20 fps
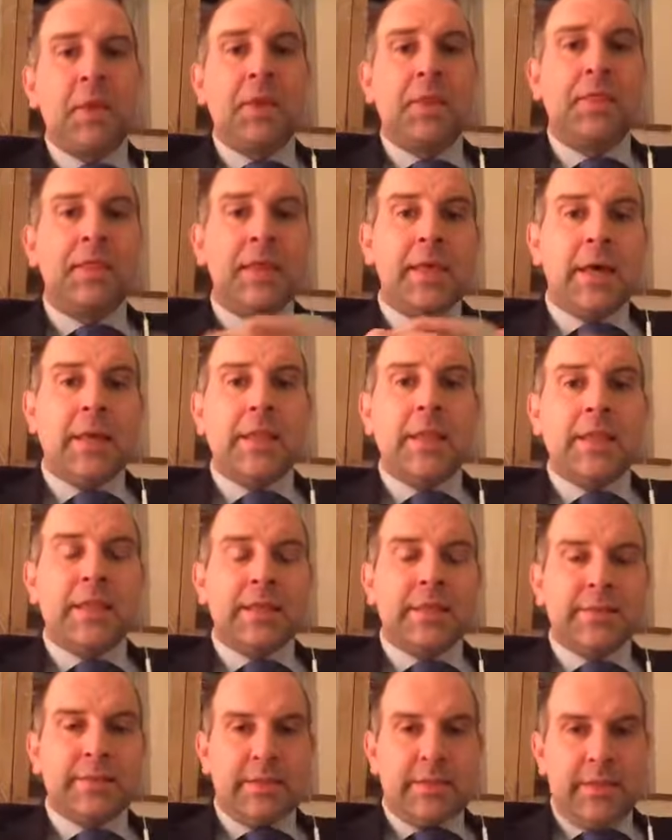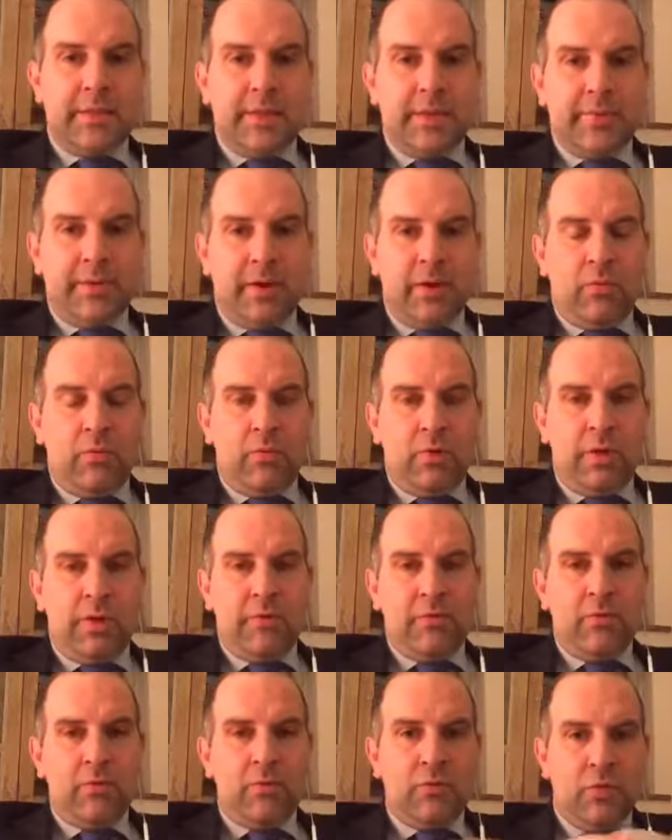The other thing to think about when
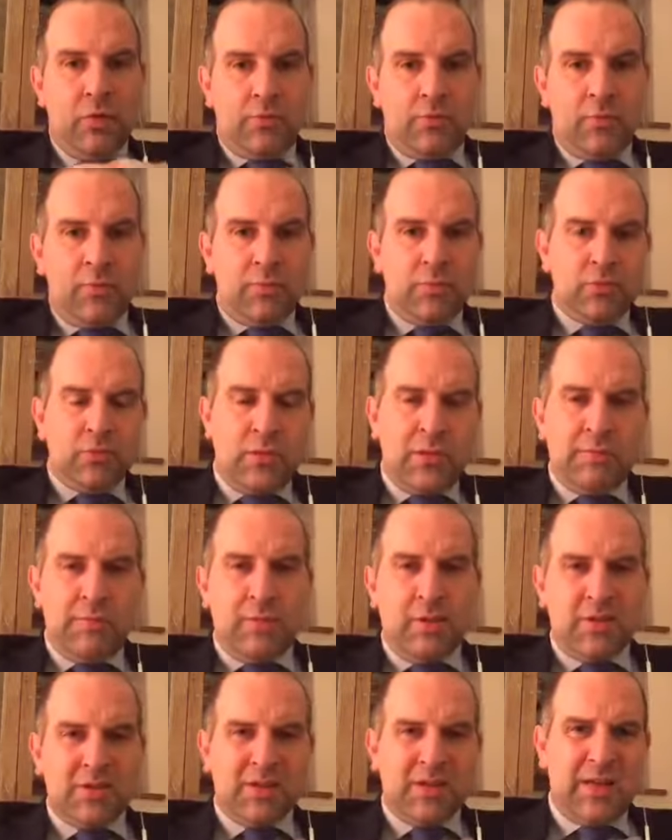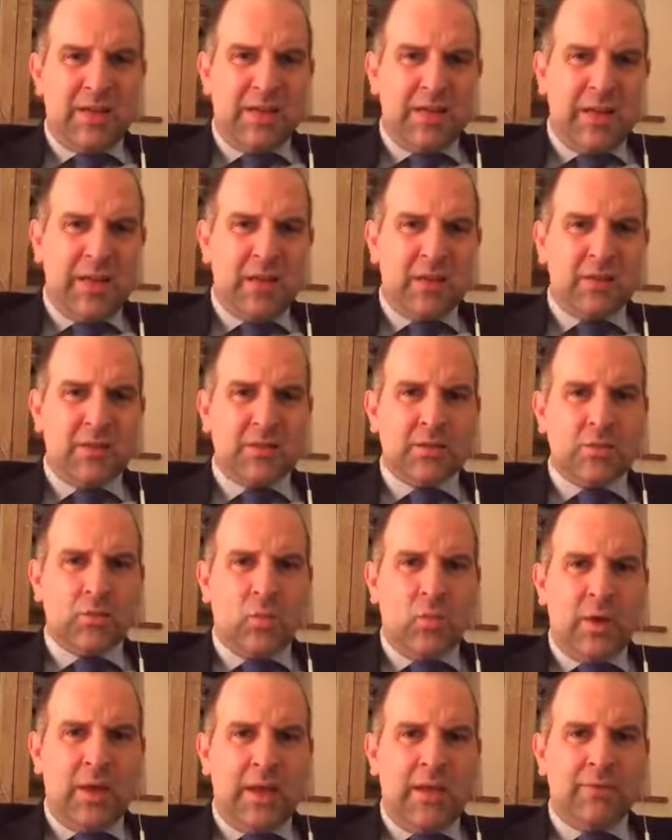you've got problems with implants like knuckles and
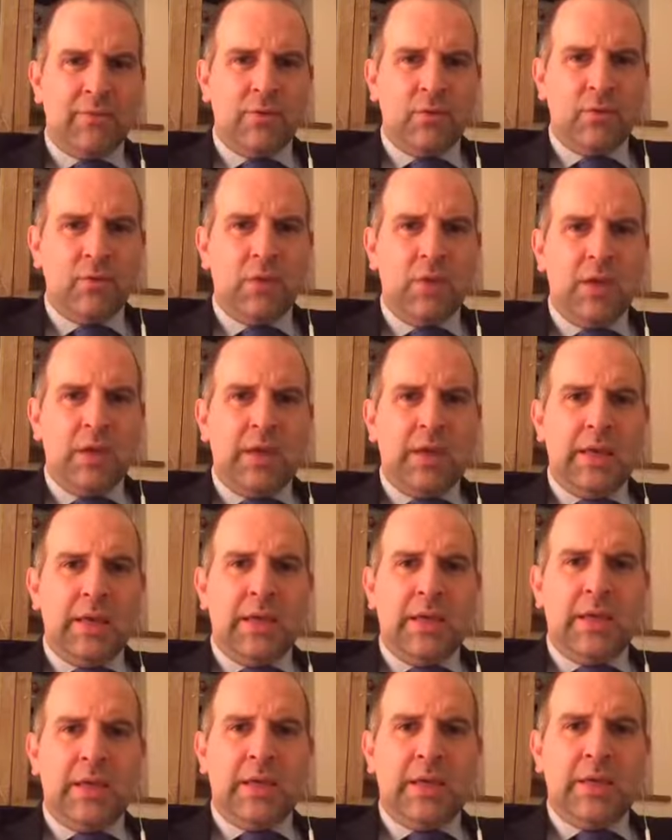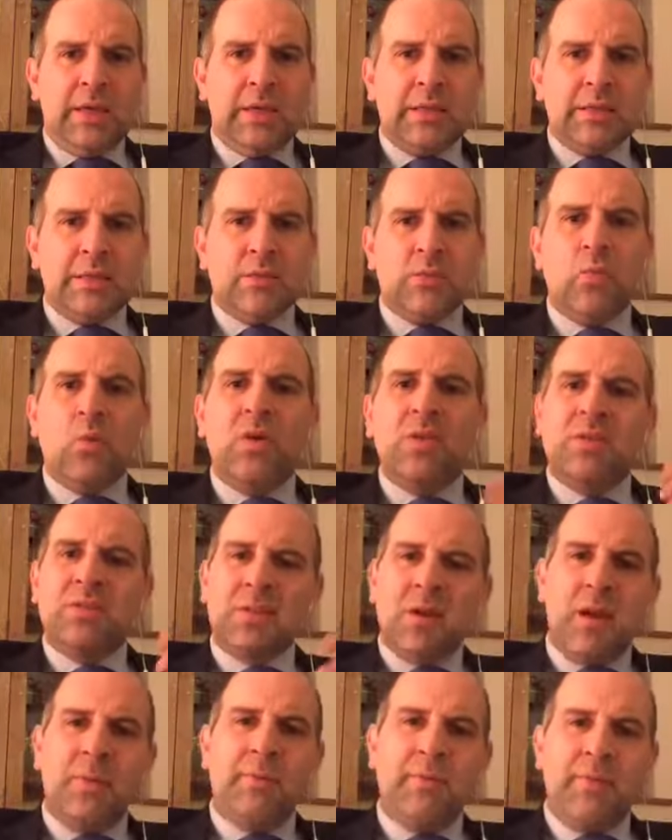what have you is what
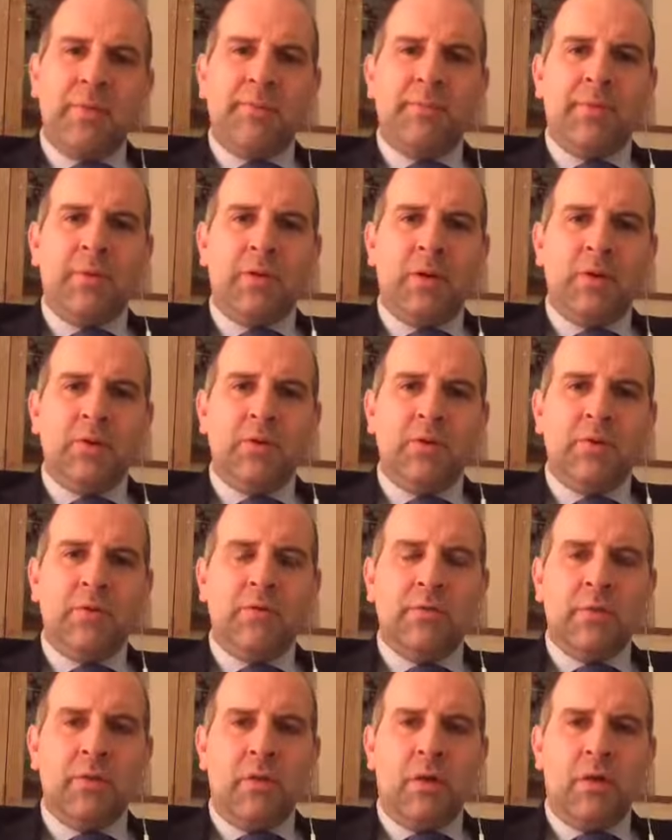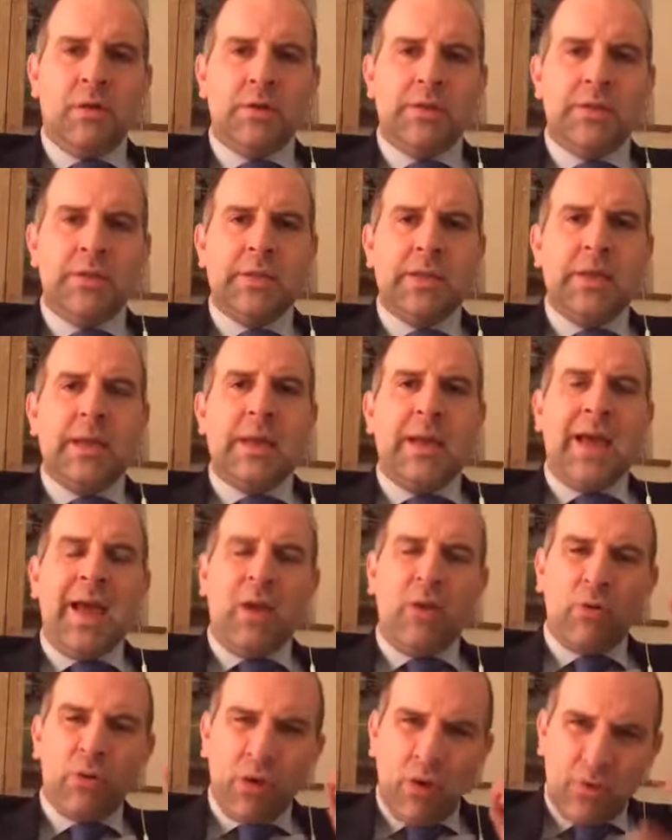type of implant you've got, how
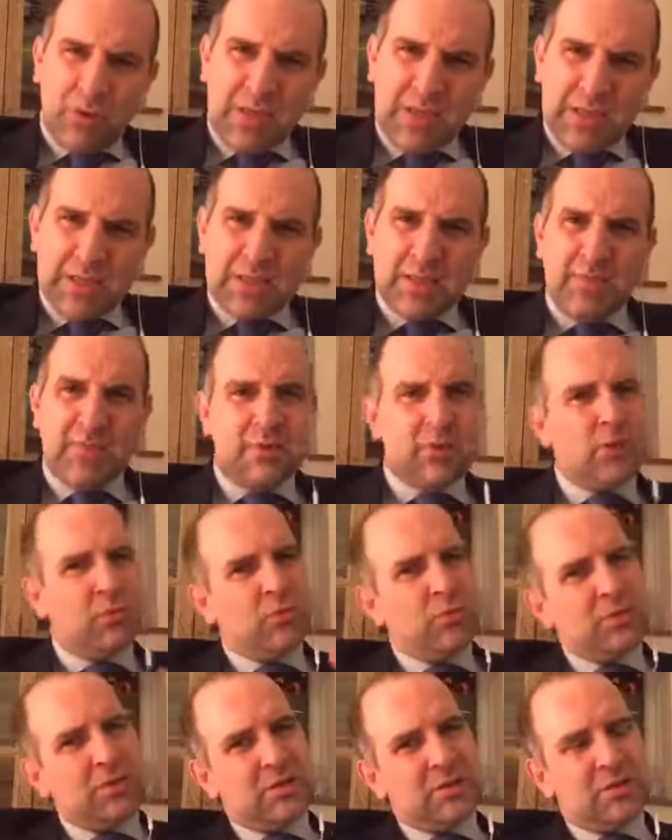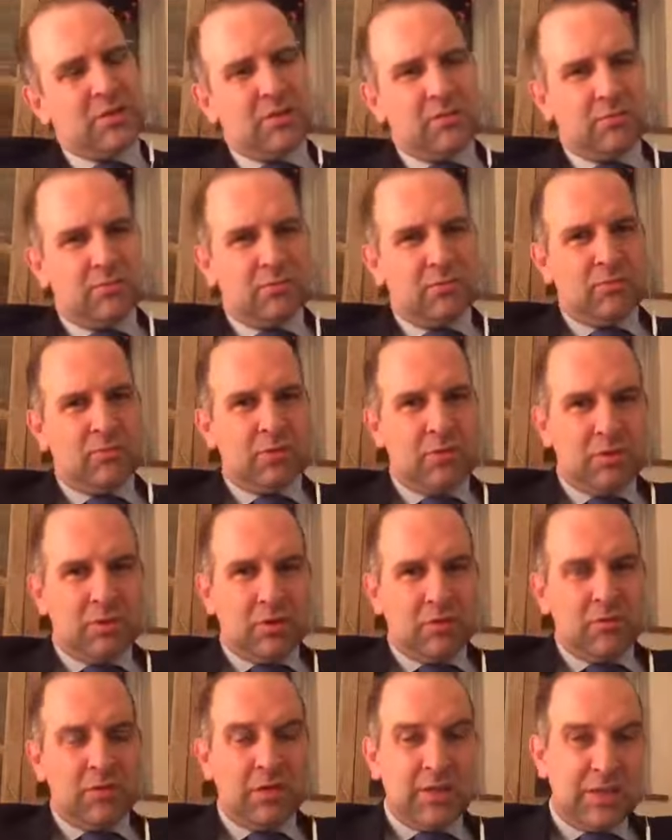cohesive. I don't
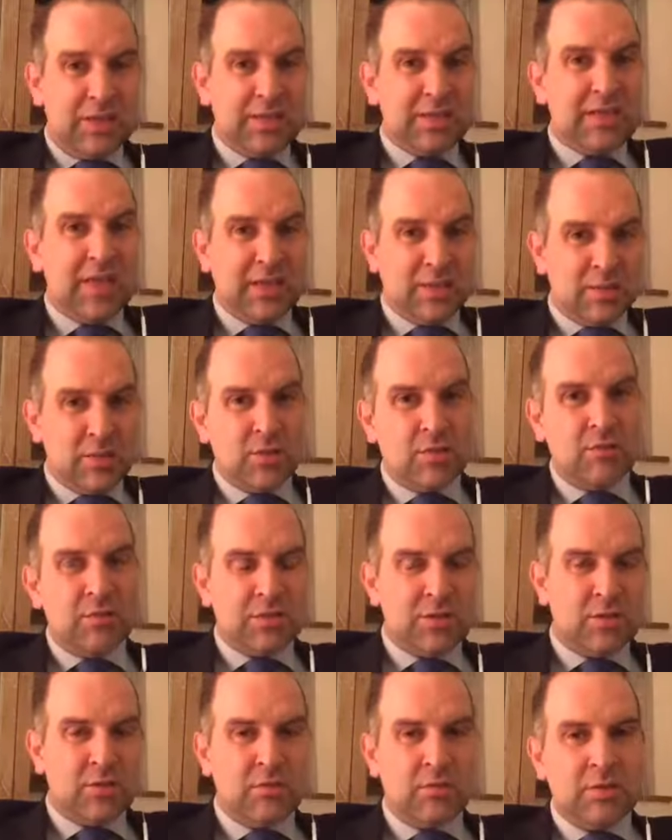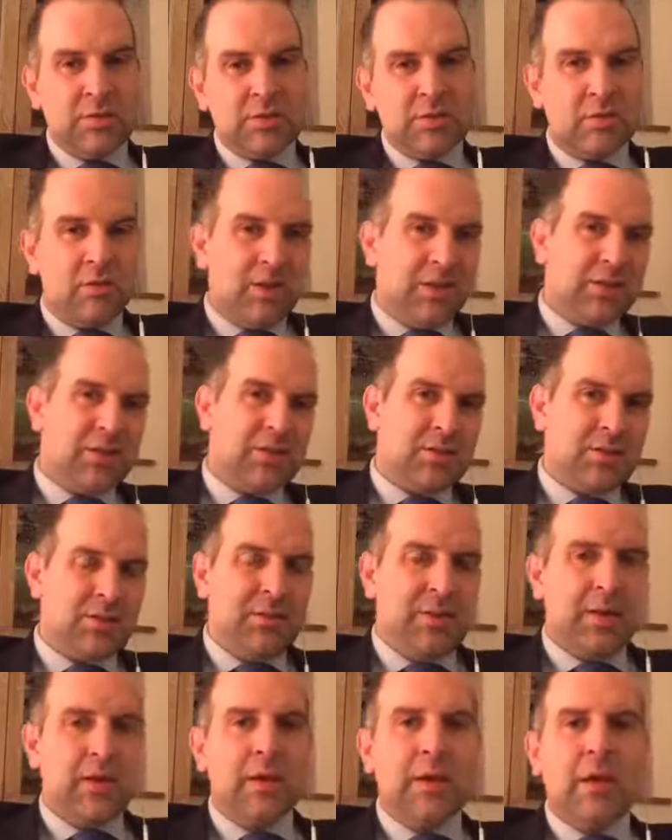think you need to get too into the science of
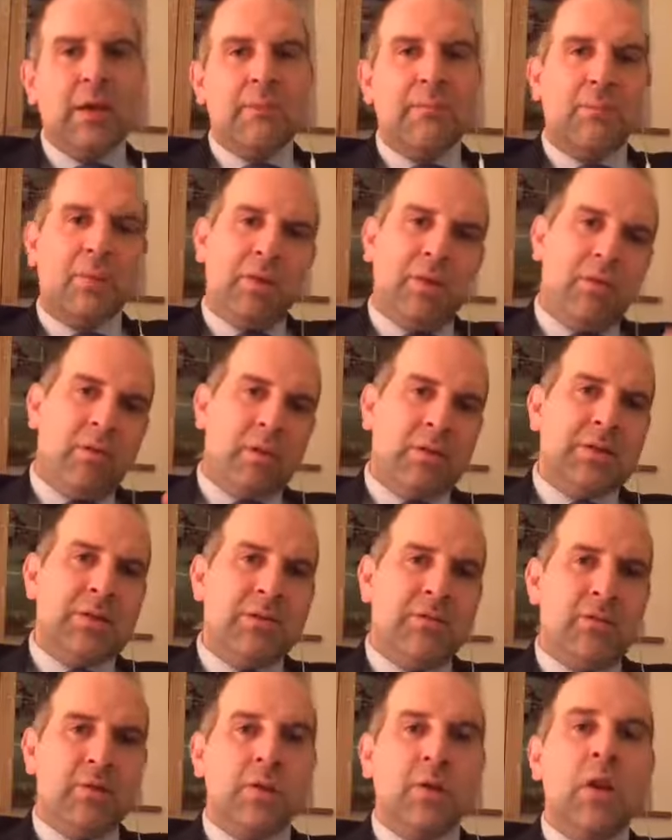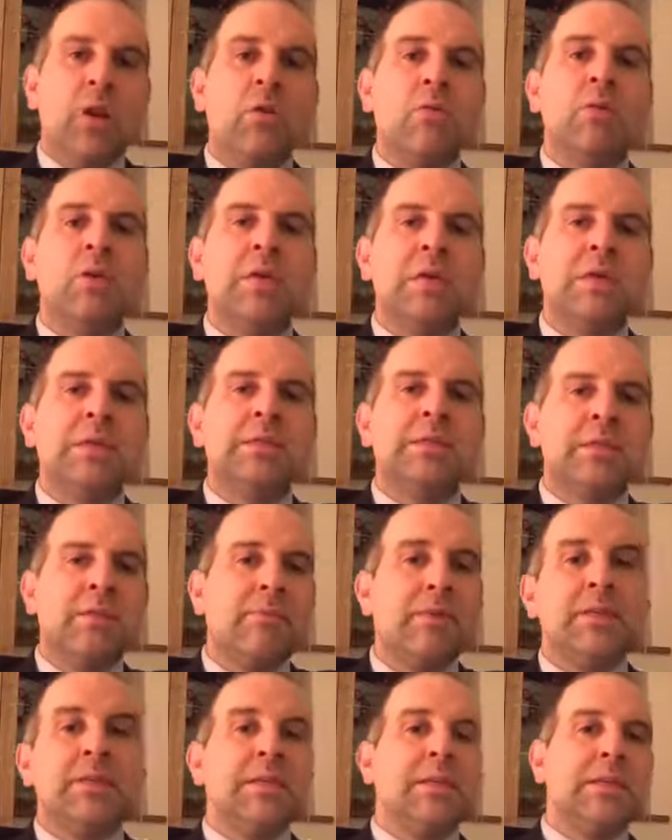it, but there are different
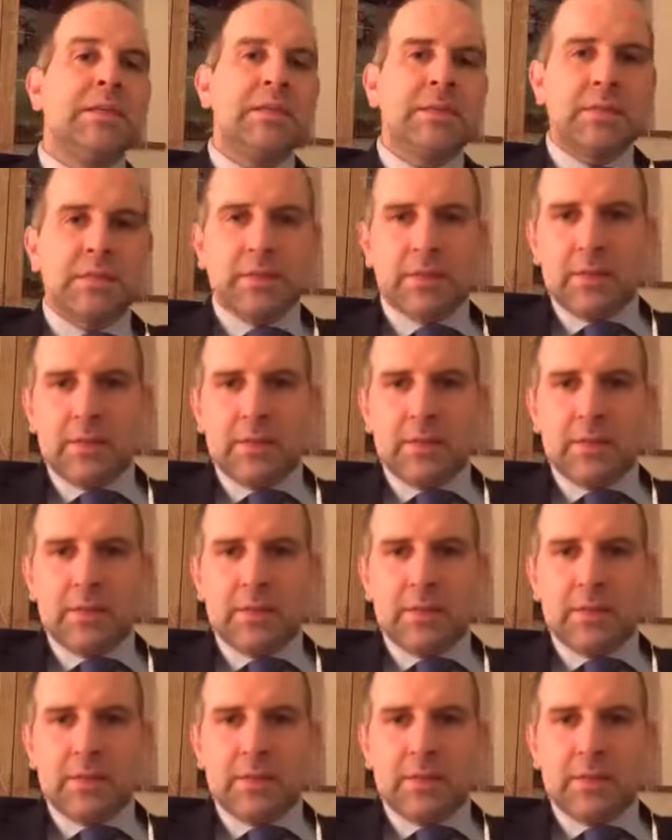cohesivities.